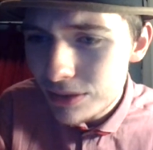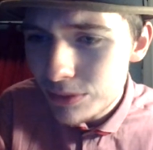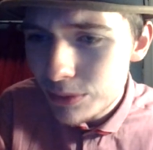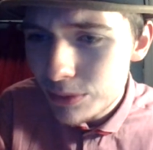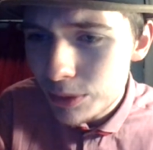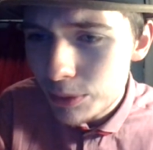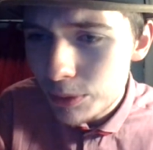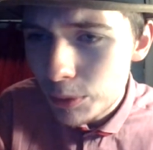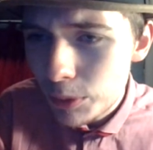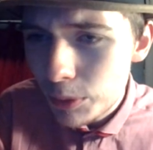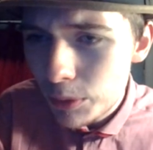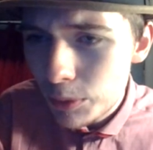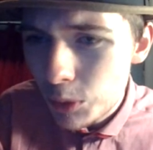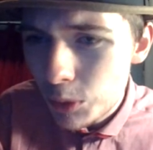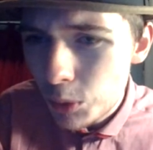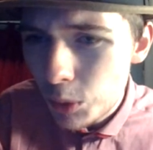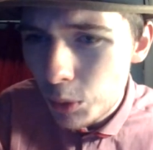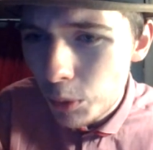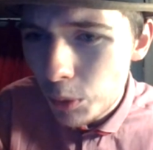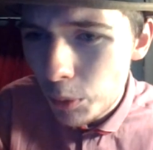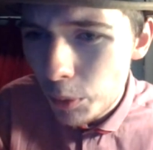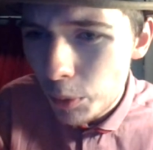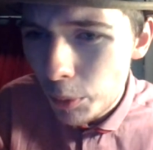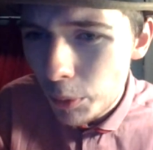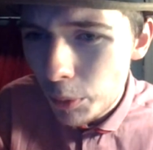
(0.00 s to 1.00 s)
Wait.
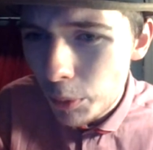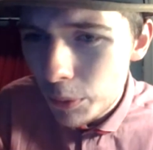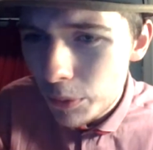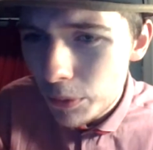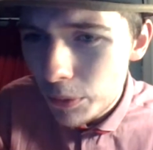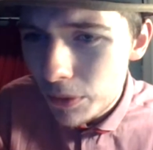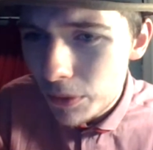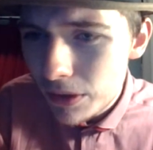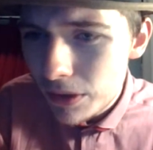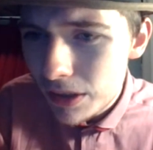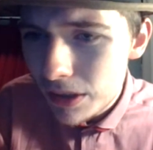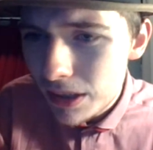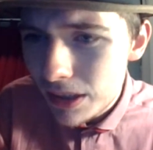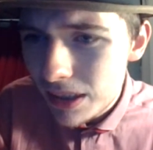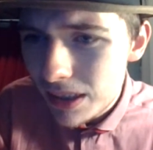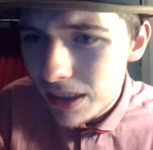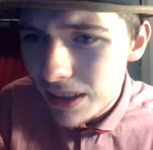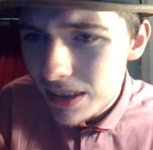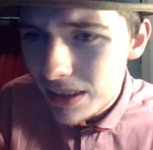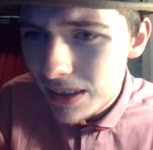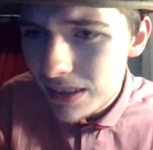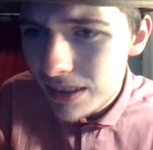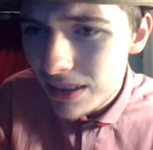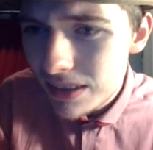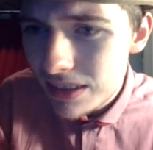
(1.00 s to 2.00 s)
Oh,
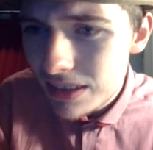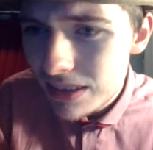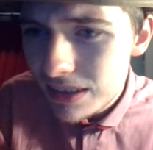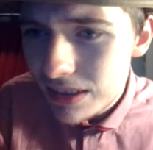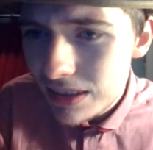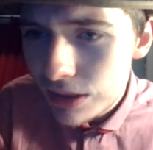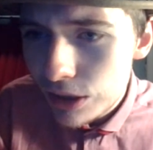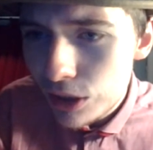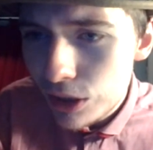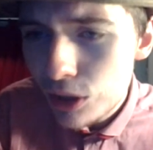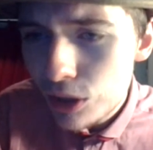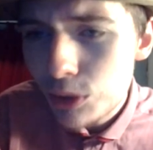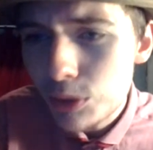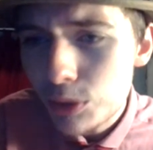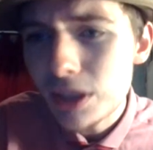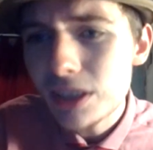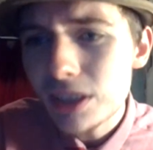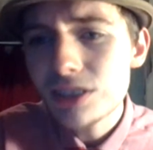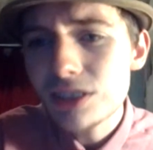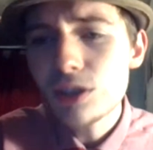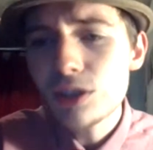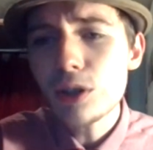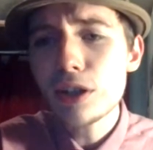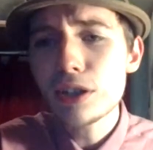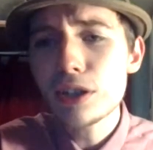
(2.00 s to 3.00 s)

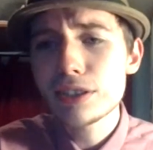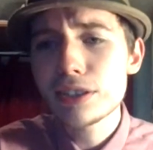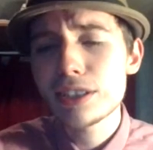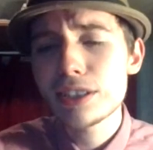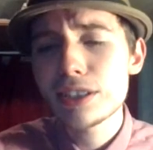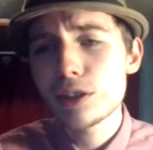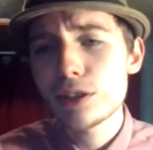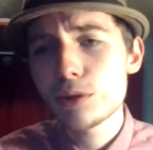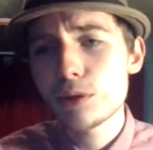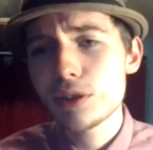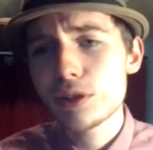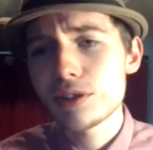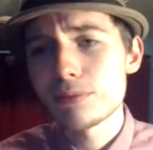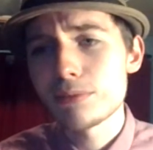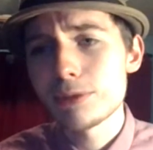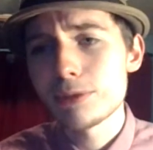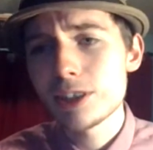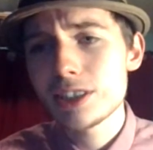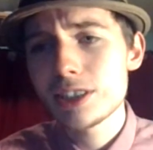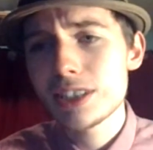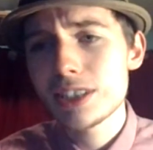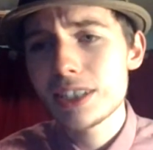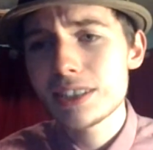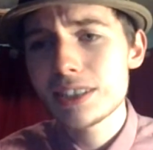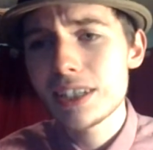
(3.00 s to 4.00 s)
he's not asking a question, but he
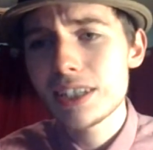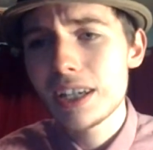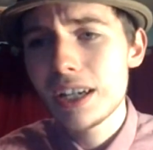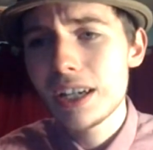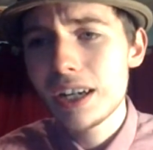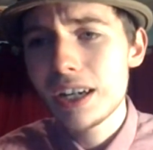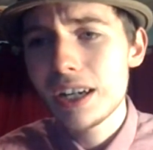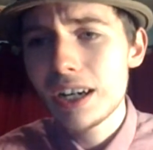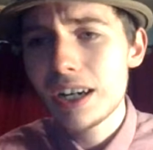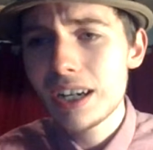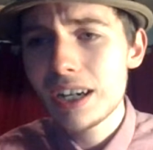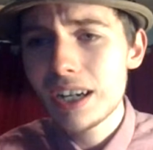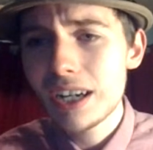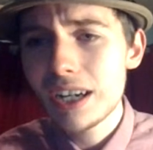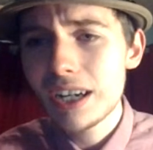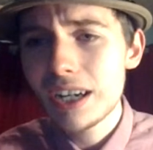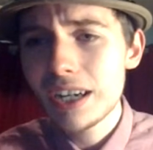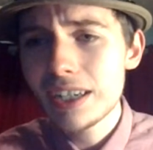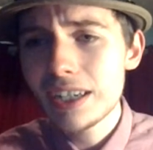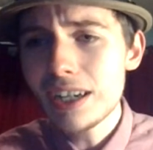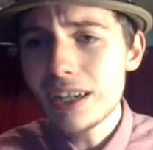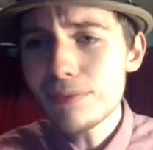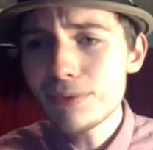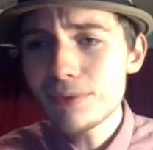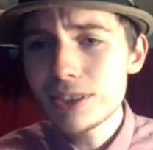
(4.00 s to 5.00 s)
says, I
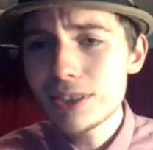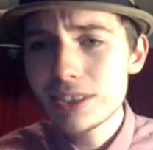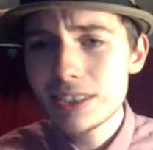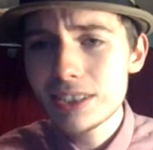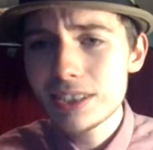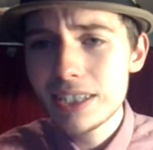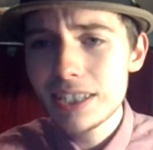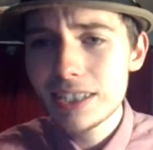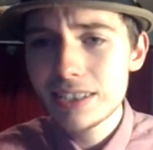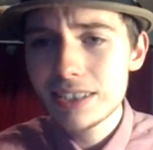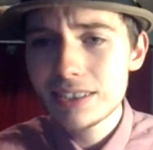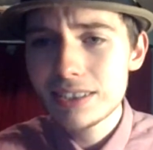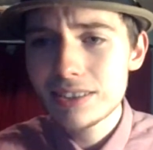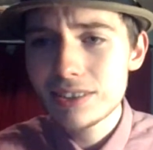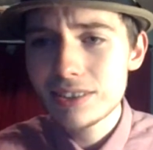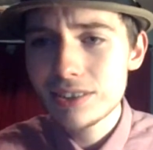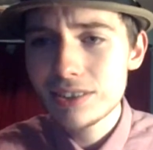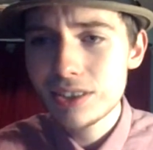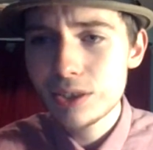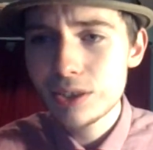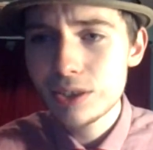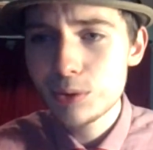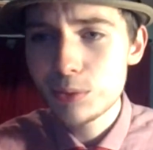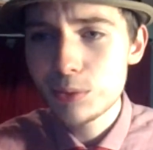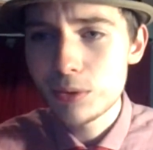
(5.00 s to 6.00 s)
have to say to
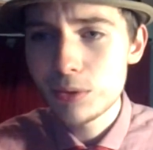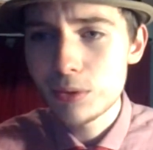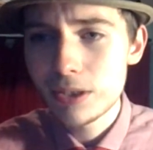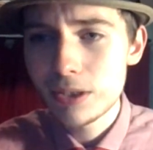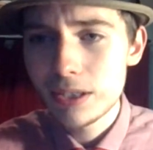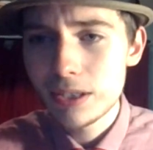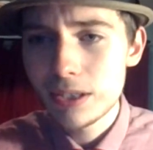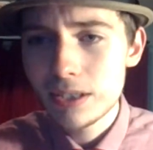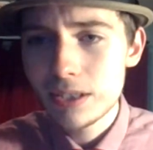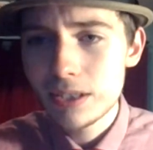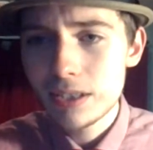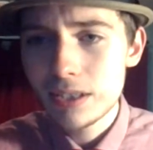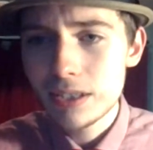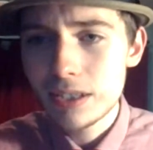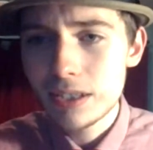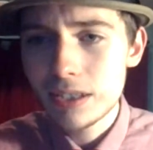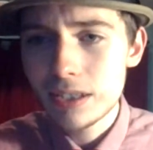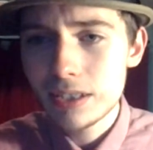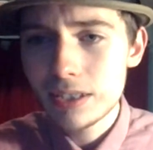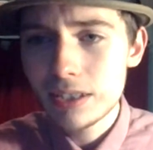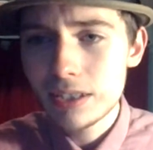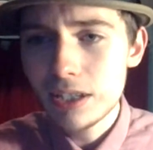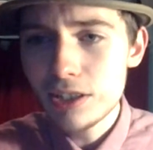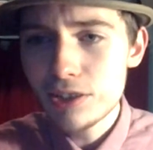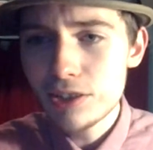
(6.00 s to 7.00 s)
you,
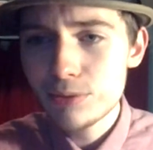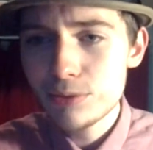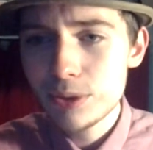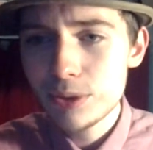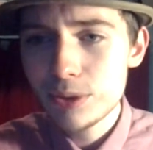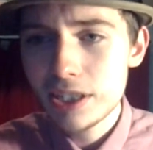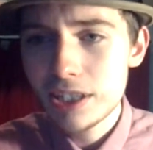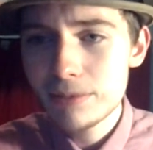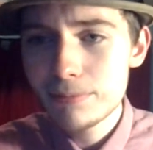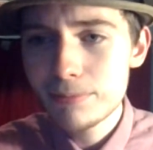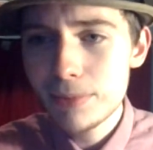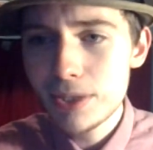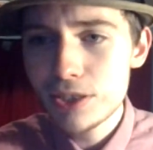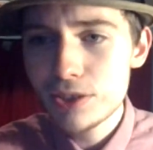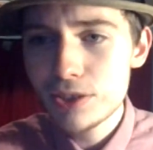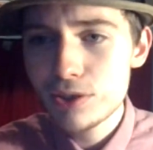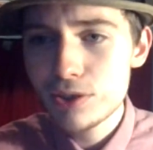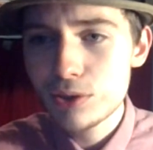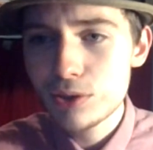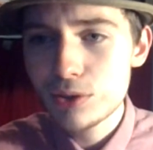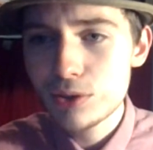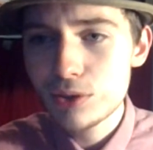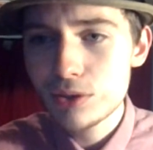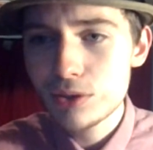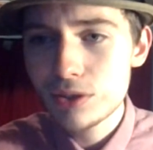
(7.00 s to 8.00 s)
last week I missed
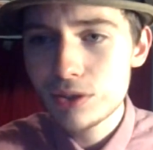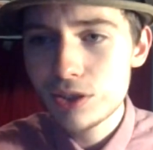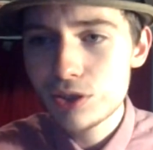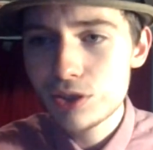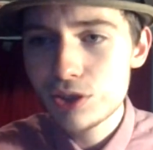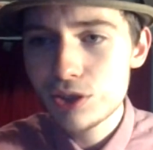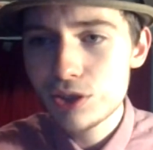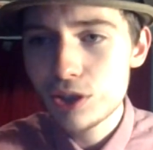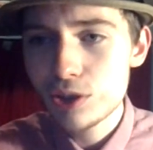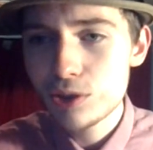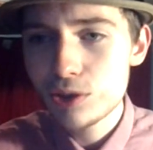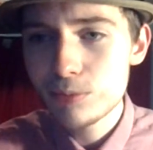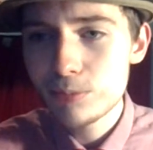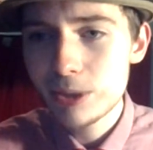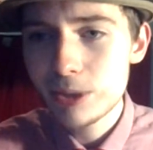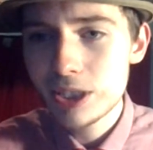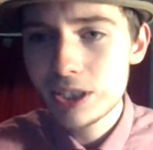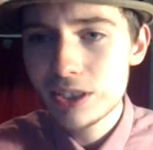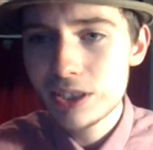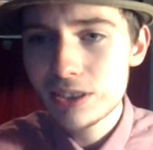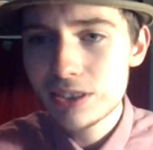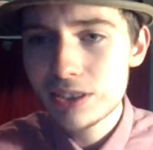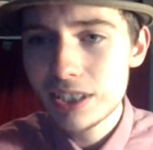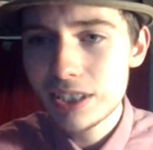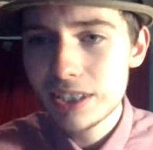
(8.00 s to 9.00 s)
the show
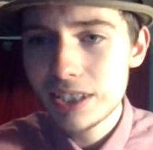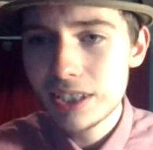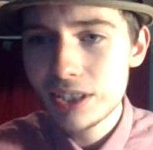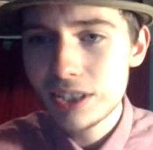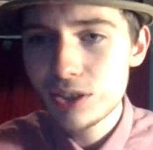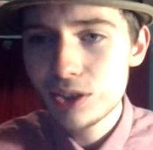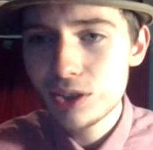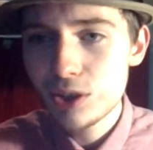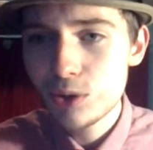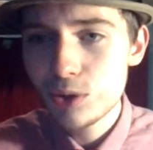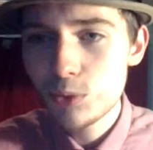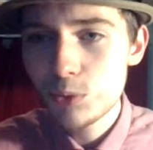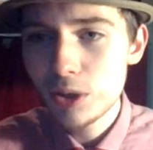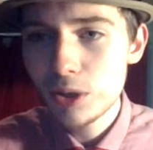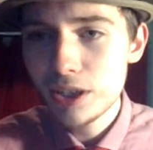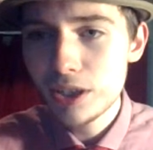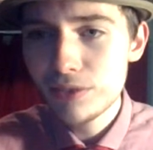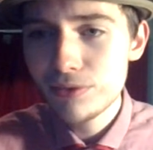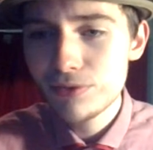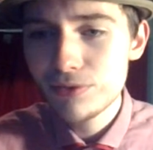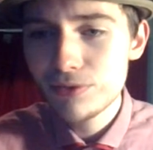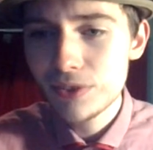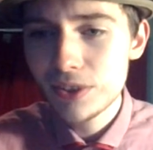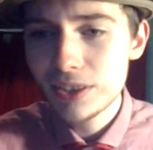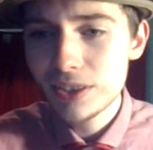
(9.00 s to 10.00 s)
because I had no
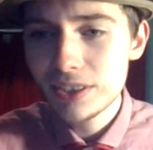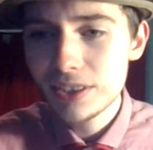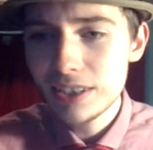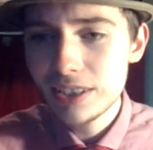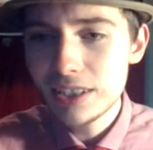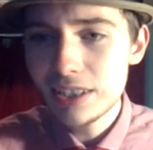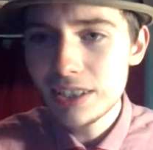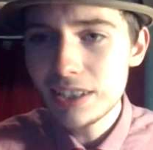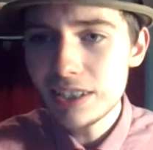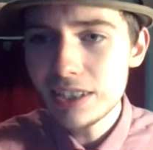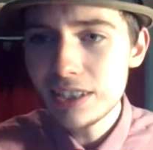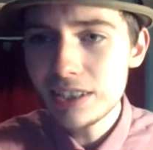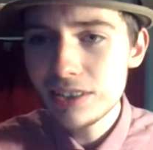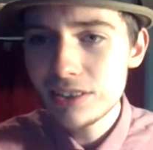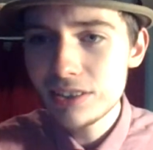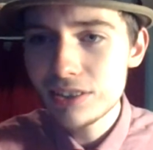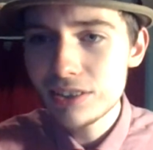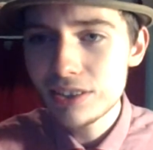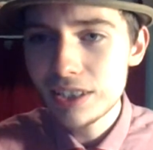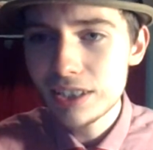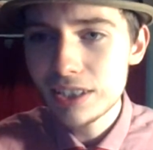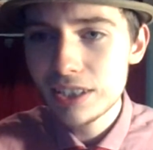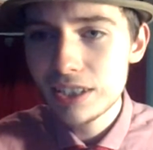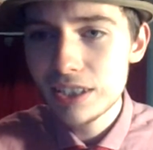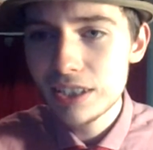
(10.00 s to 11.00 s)
Wi-Fi
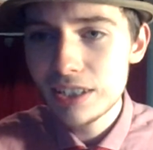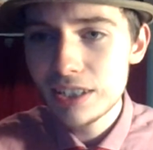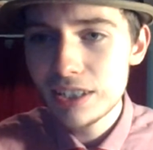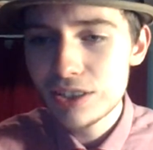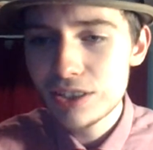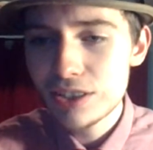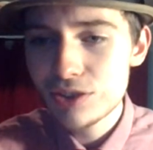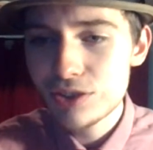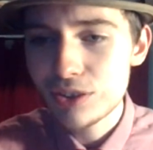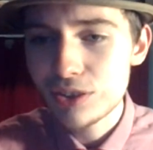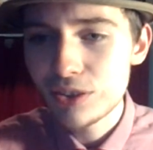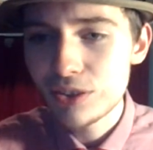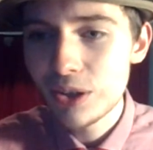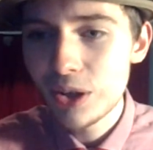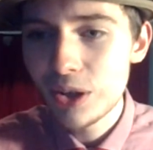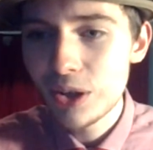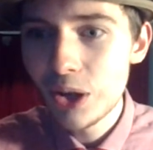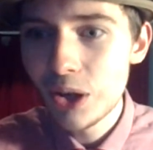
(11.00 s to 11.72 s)
internet connection.